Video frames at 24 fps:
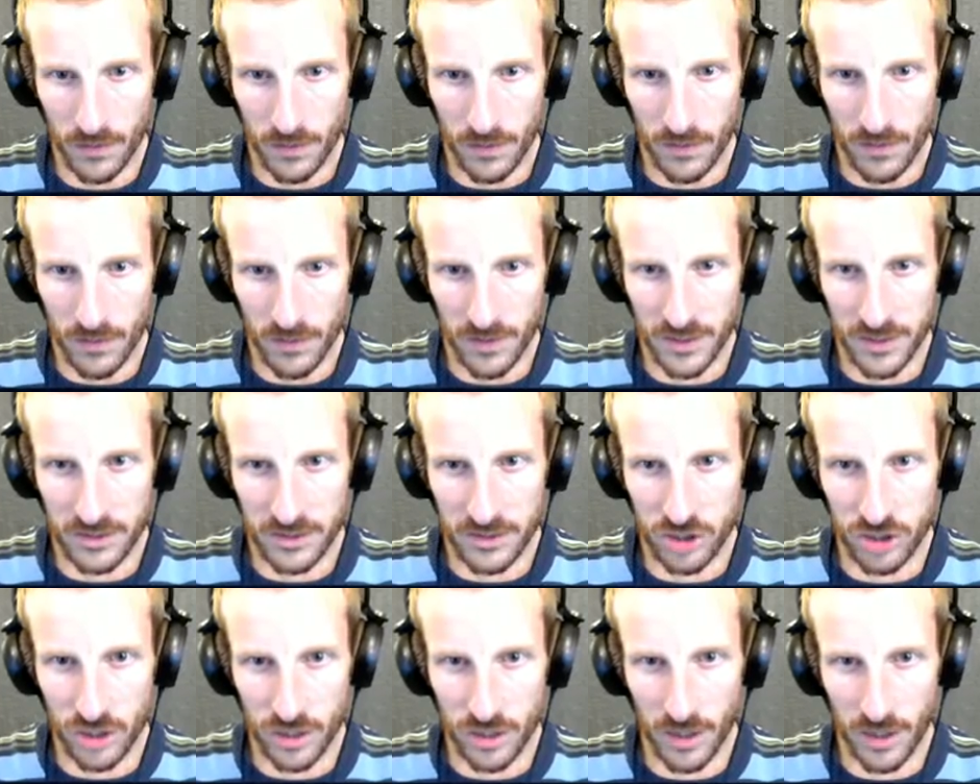Things
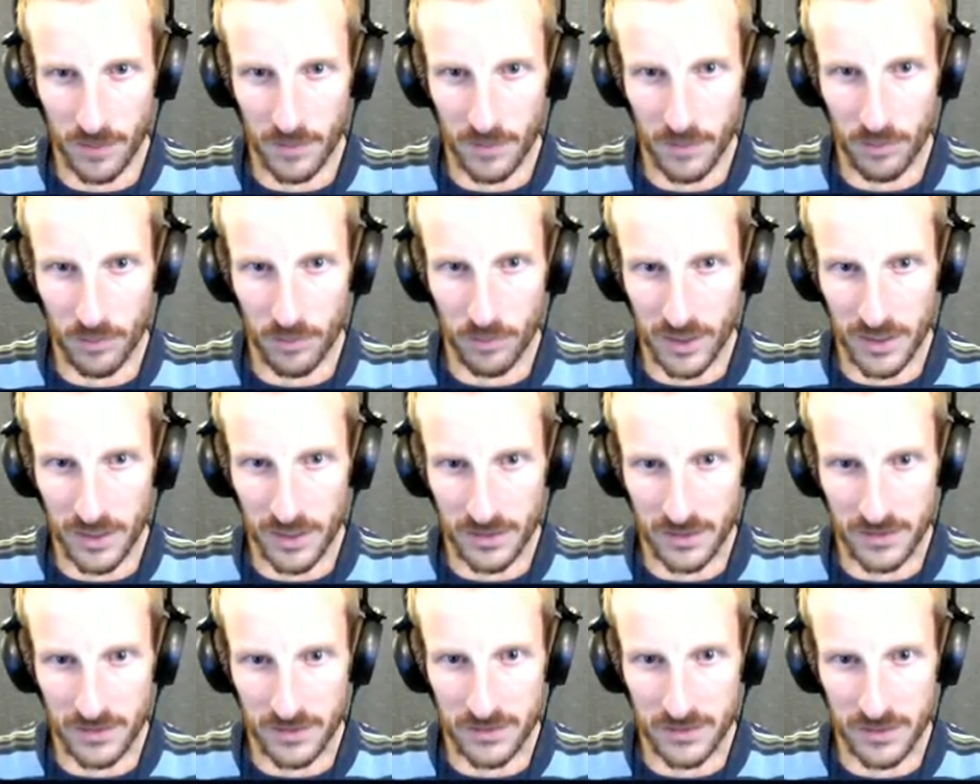should not be
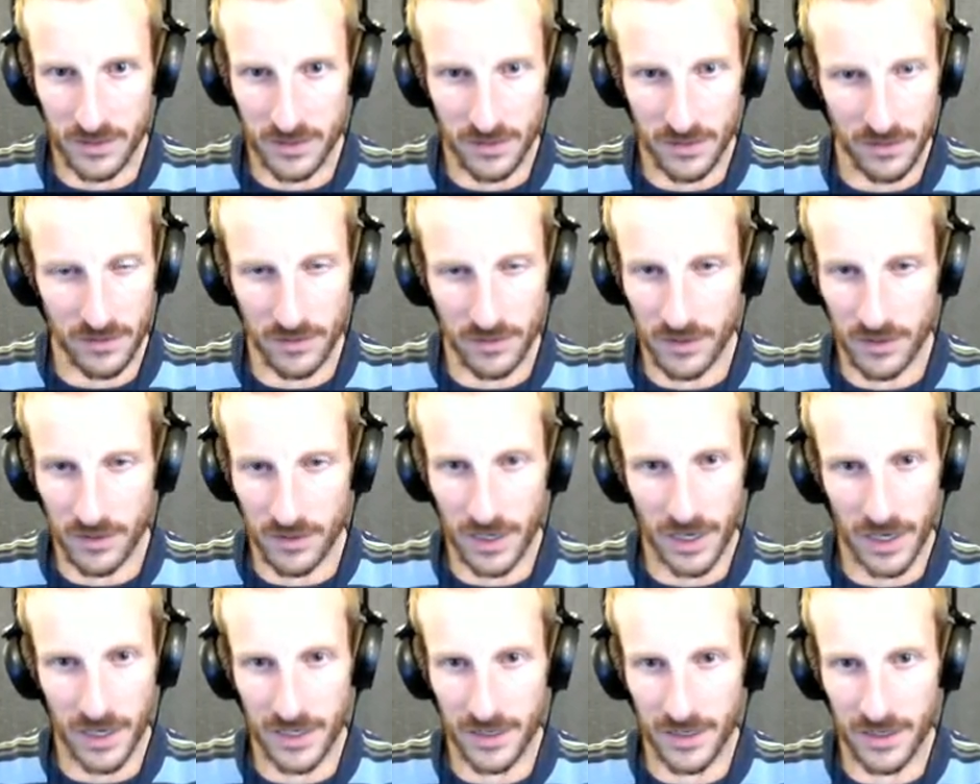breaking still.
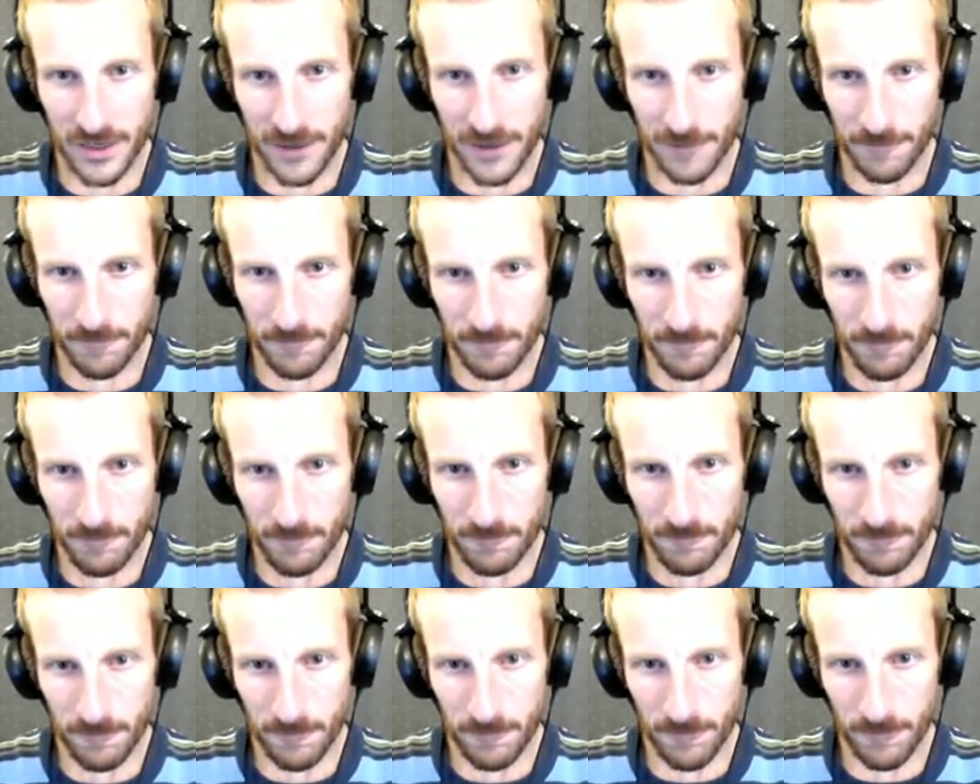I am
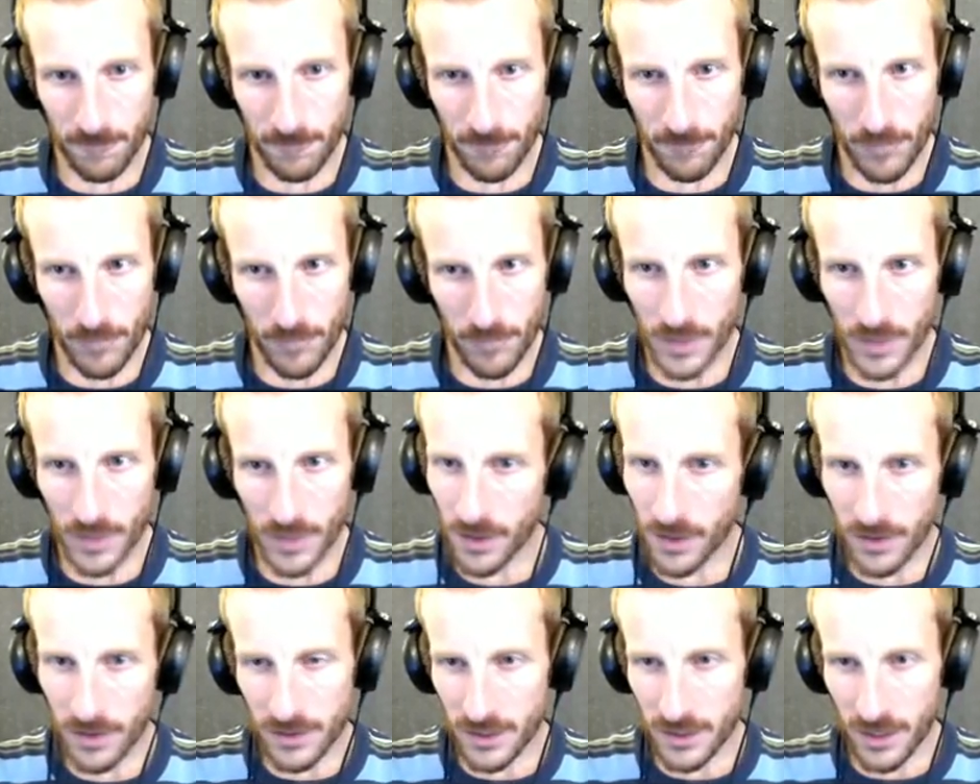
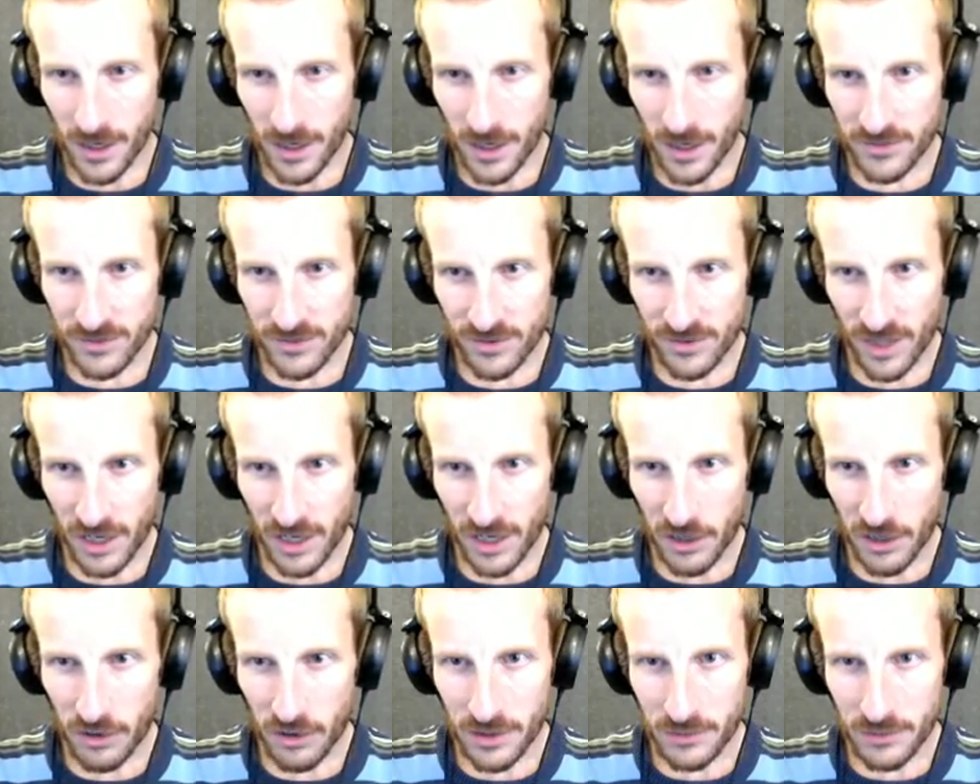um, not
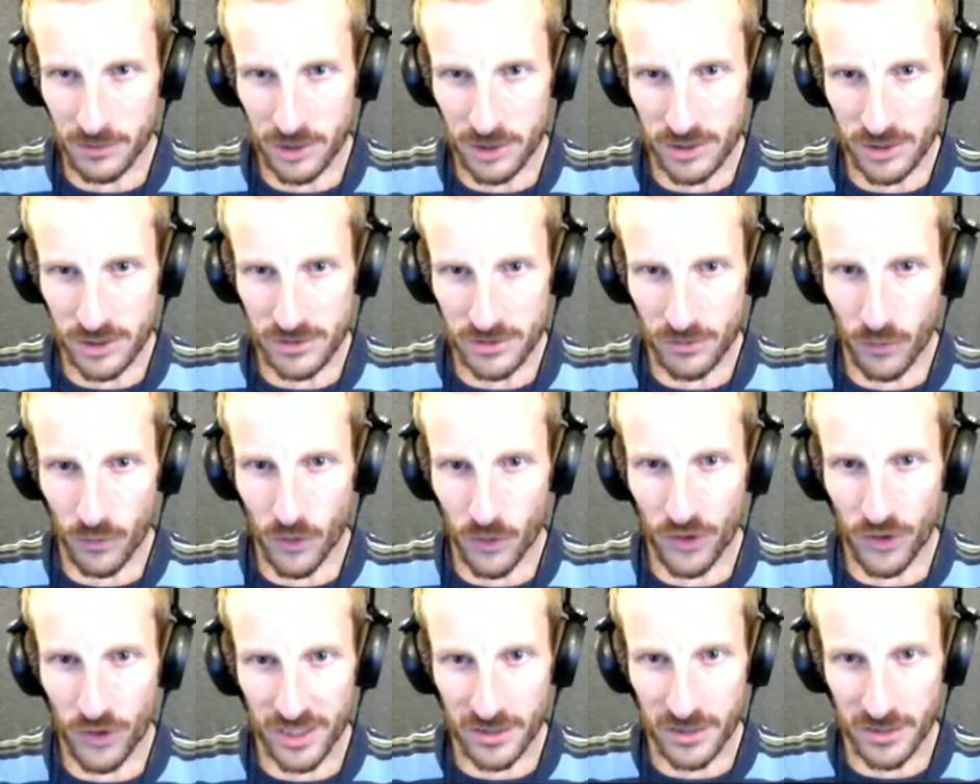scared, I'm just
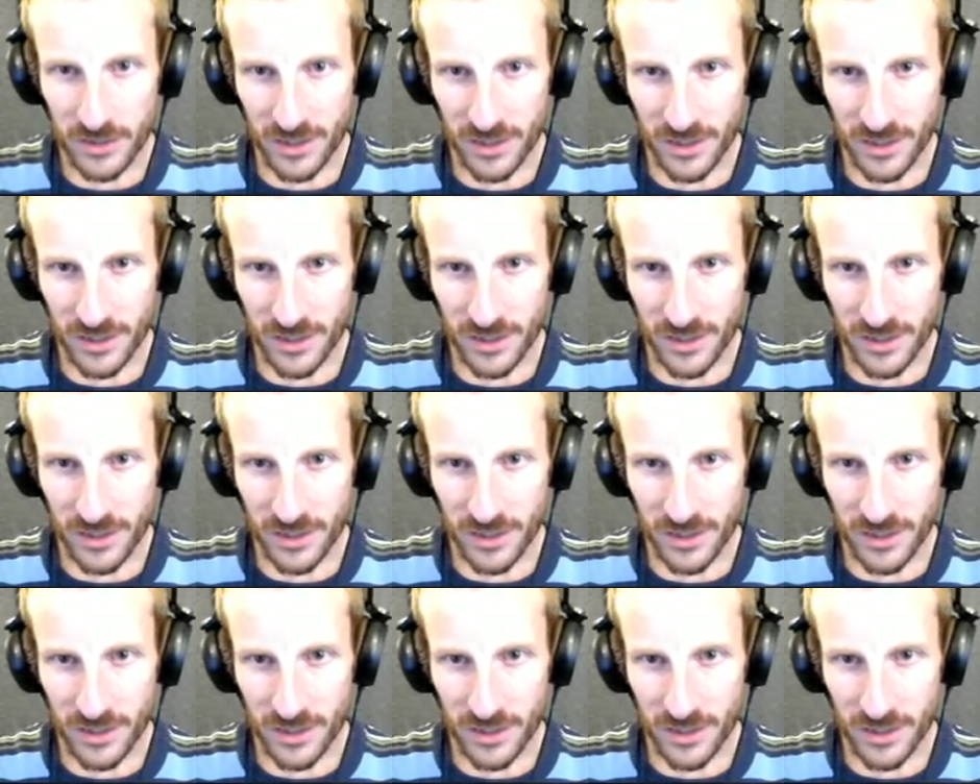worried.